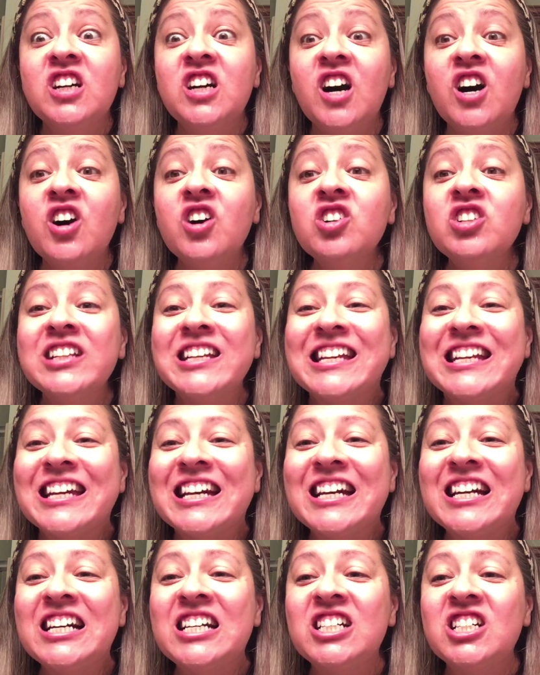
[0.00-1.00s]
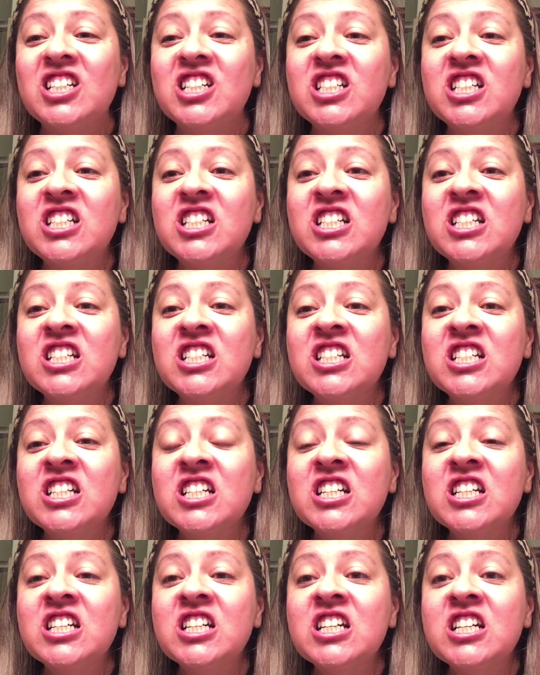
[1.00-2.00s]
Holy cow.
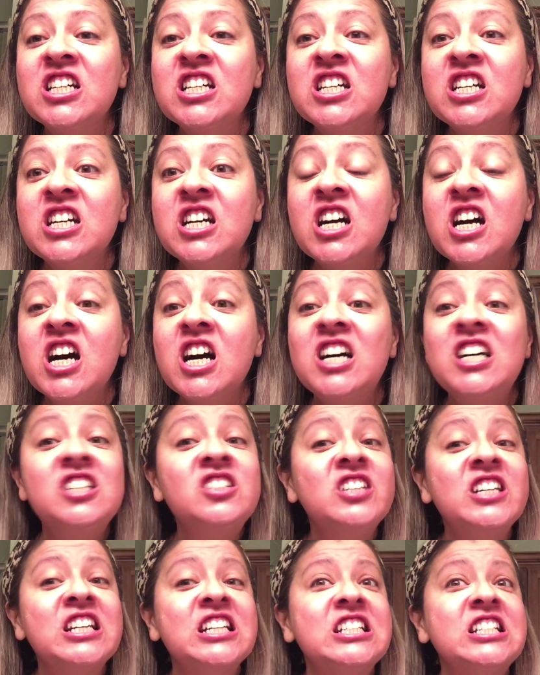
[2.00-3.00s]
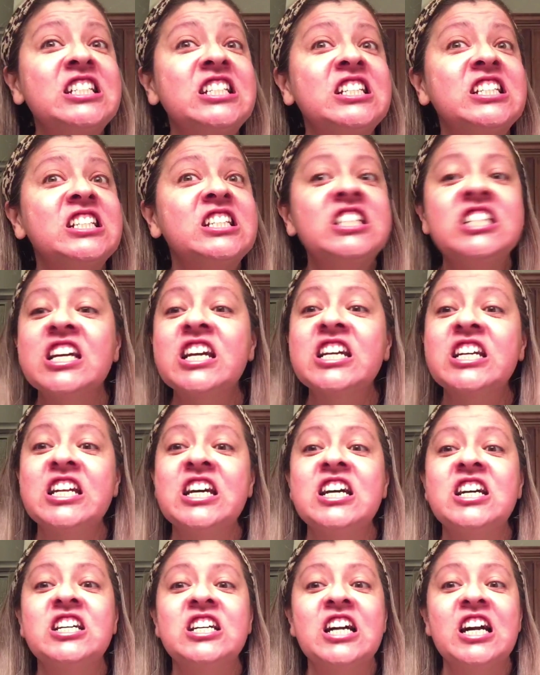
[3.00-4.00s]
Oh my goodness, check it
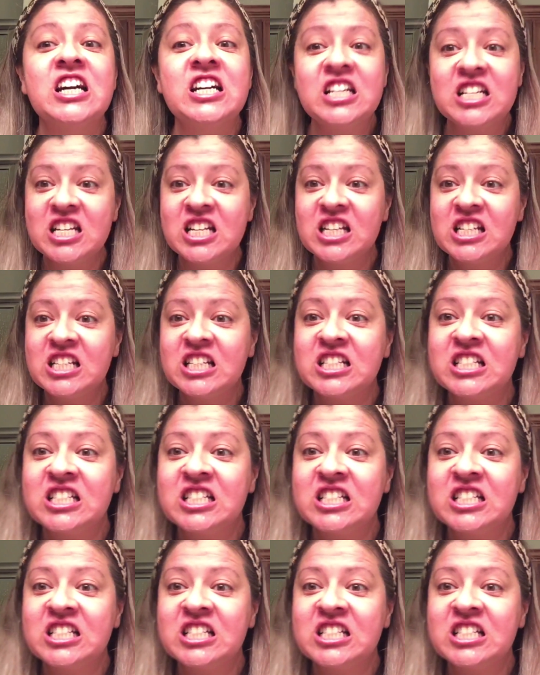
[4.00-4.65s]
out, guys.